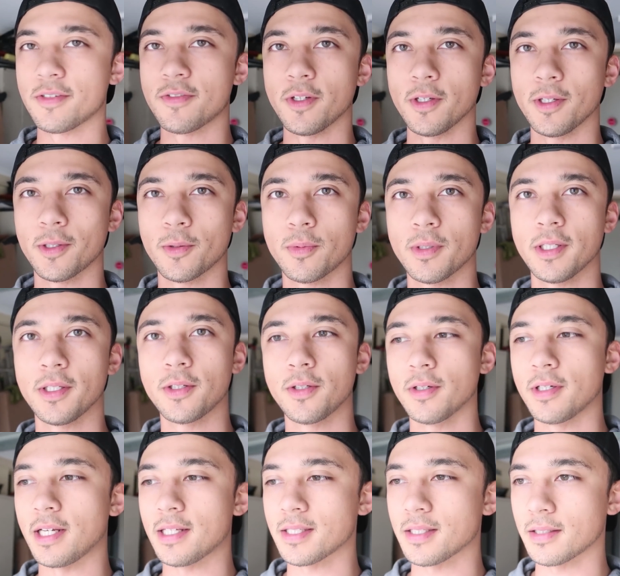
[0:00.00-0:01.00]
is feeling really
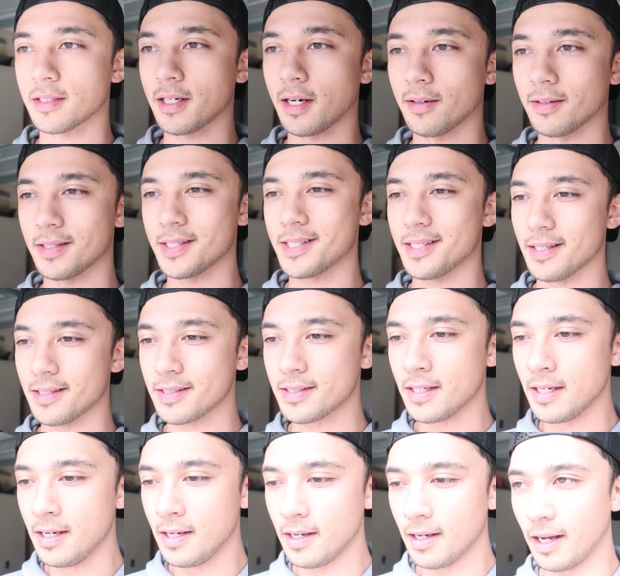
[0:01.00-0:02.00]
good as it currently sits.
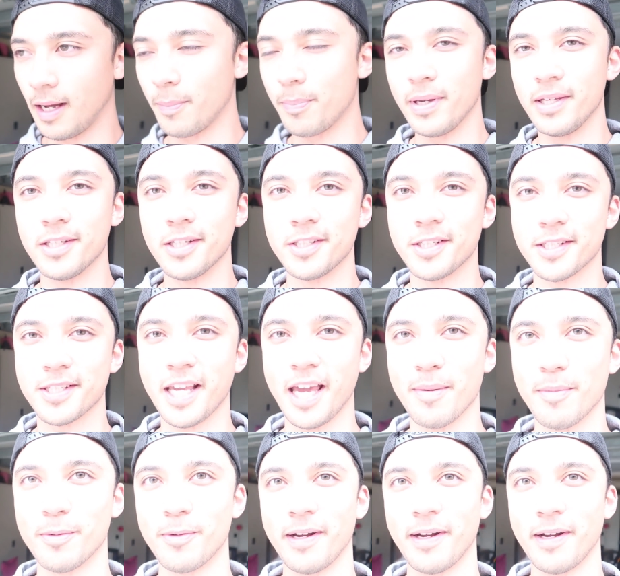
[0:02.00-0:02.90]
PJ just came